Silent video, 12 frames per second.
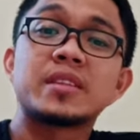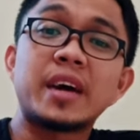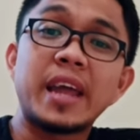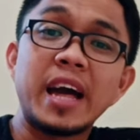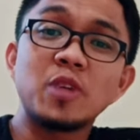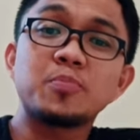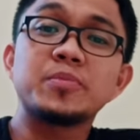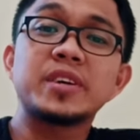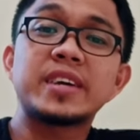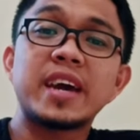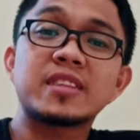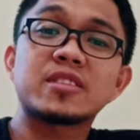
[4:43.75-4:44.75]
that helped me
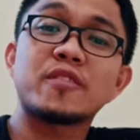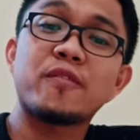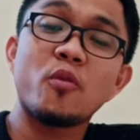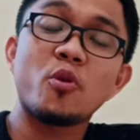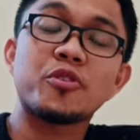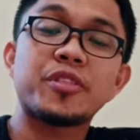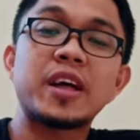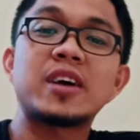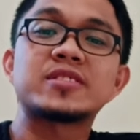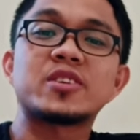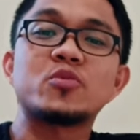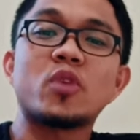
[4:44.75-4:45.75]
get the
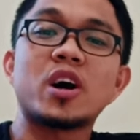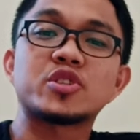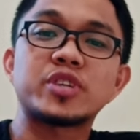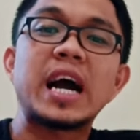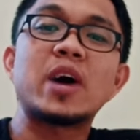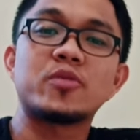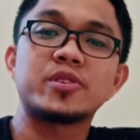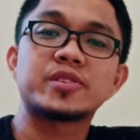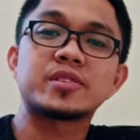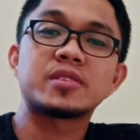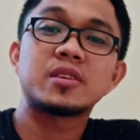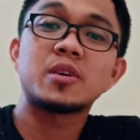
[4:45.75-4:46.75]
4,000 watch
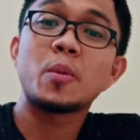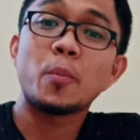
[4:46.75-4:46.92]
hours.